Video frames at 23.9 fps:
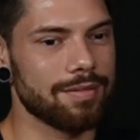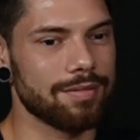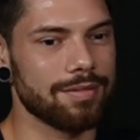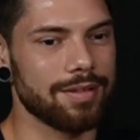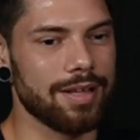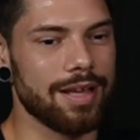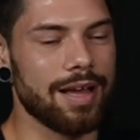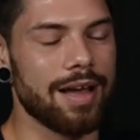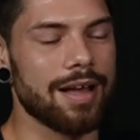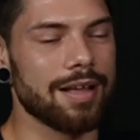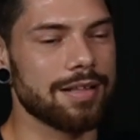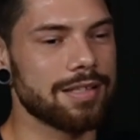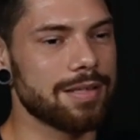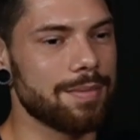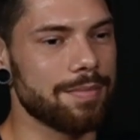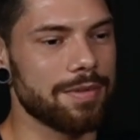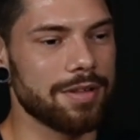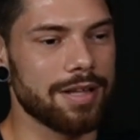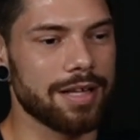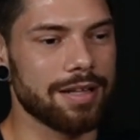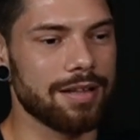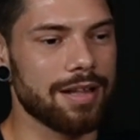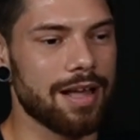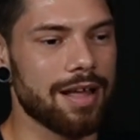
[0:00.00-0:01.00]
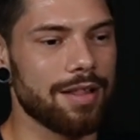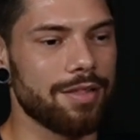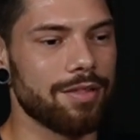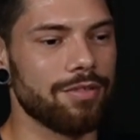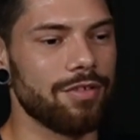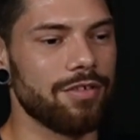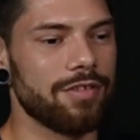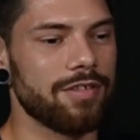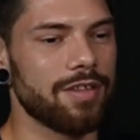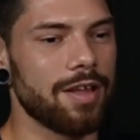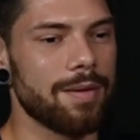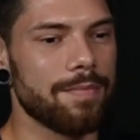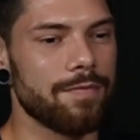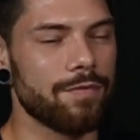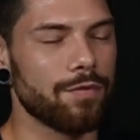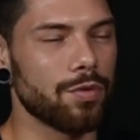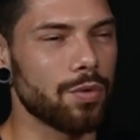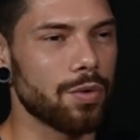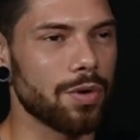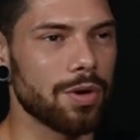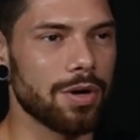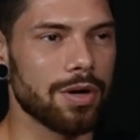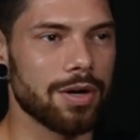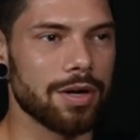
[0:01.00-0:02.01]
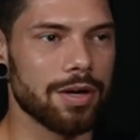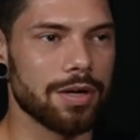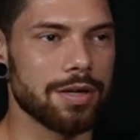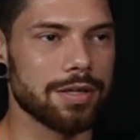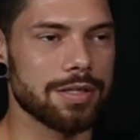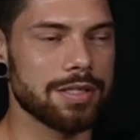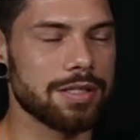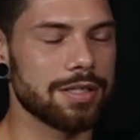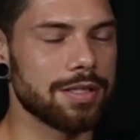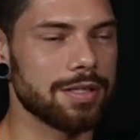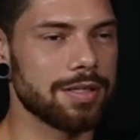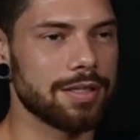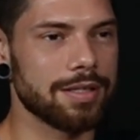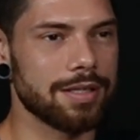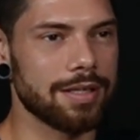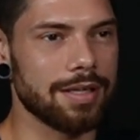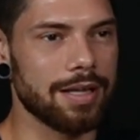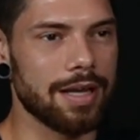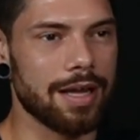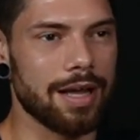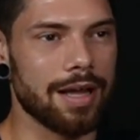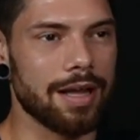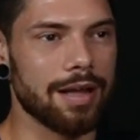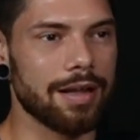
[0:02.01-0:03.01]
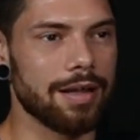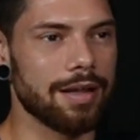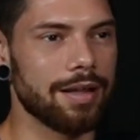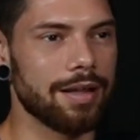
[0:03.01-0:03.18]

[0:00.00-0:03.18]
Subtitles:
Yeah, something like that. Sub 4. Yeah.